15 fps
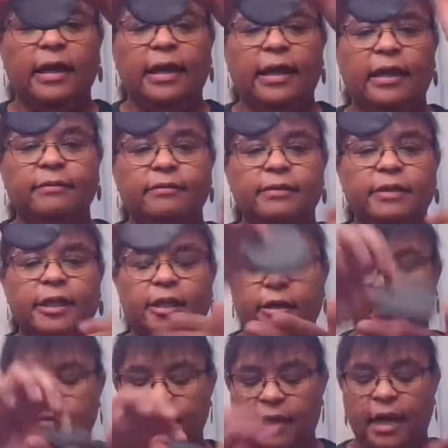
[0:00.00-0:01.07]
And
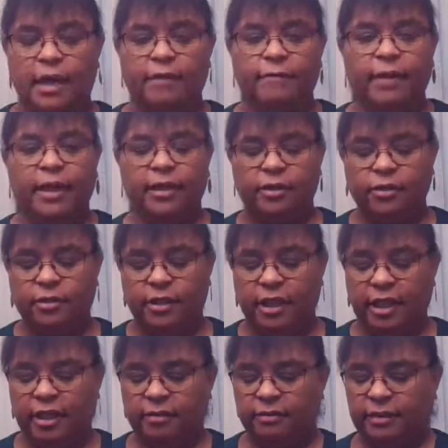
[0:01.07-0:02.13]
here, I made a
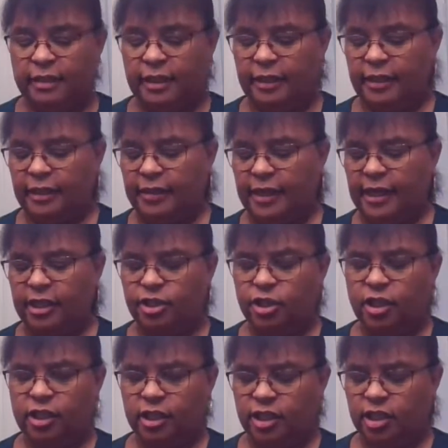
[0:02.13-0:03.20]
cookie. I think they had
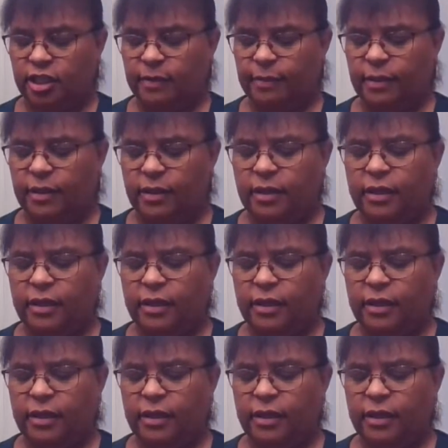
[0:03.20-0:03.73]
chocolate chip.